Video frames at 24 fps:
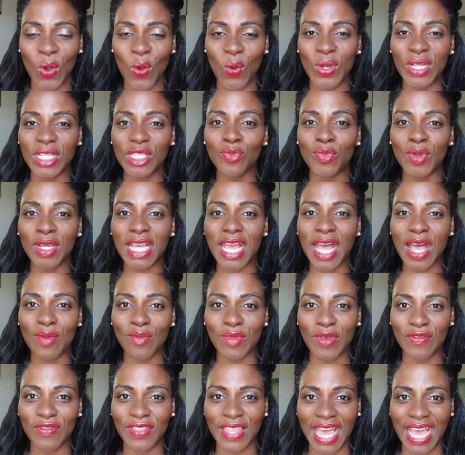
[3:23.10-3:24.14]
what's
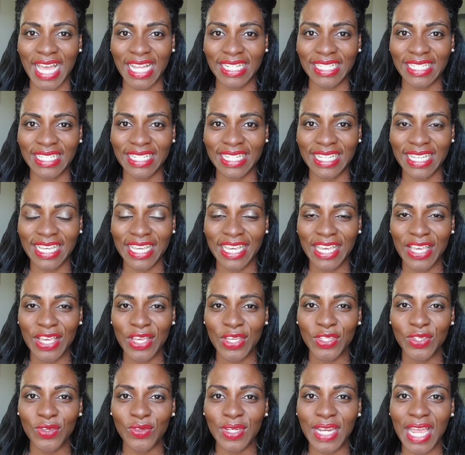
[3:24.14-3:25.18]
become of that?
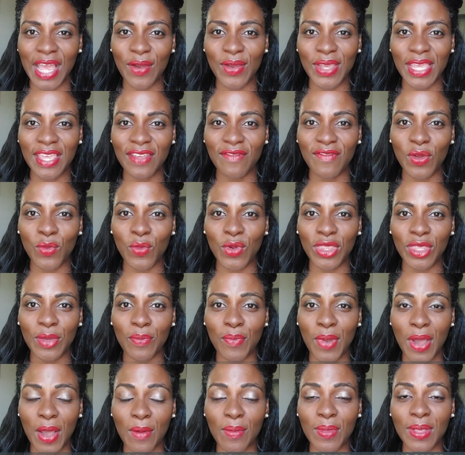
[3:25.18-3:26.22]
So now even with the
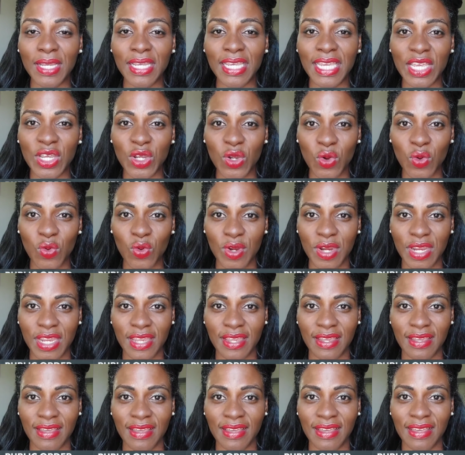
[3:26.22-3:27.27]
public
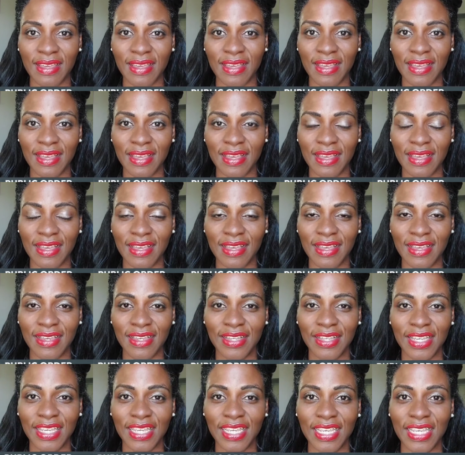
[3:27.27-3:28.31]
inquiry
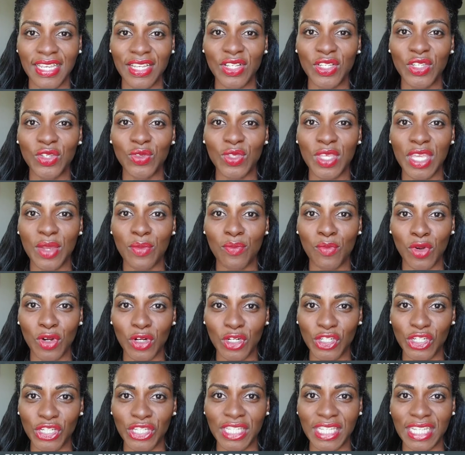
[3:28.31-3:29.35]
into the
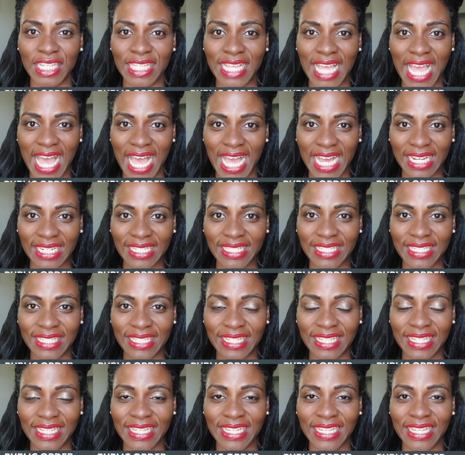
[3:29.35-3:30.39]
Emergencies
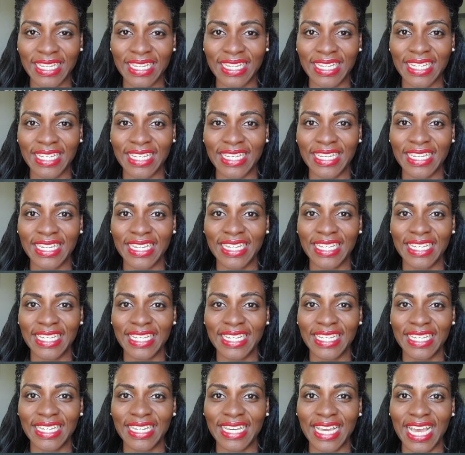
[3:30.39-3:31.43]
Act,
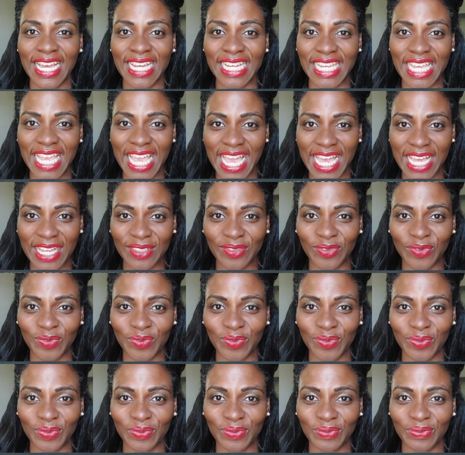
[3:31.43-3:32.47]

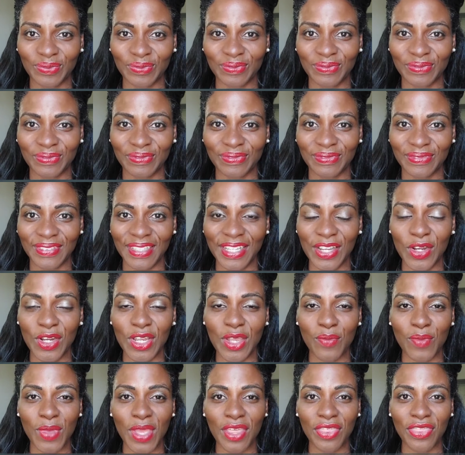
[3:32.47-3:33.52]
again, there
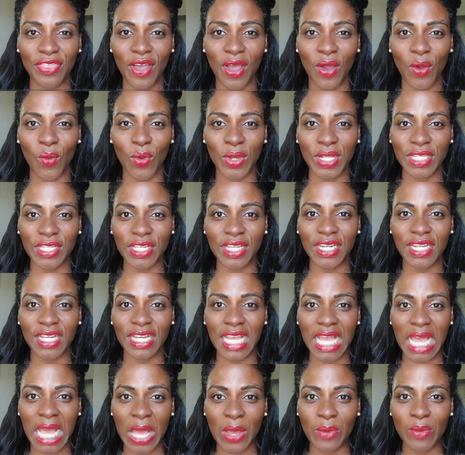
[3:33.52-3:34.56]
can be a thought, what's going to
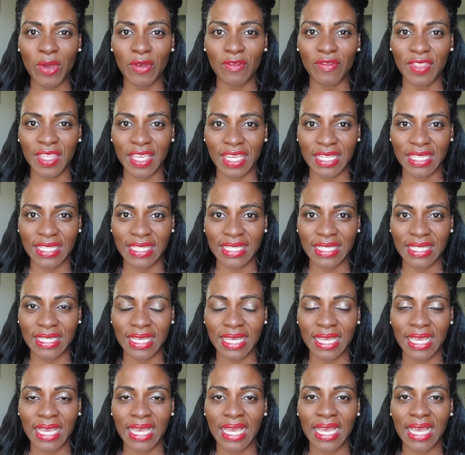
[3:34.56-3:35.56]
come of this?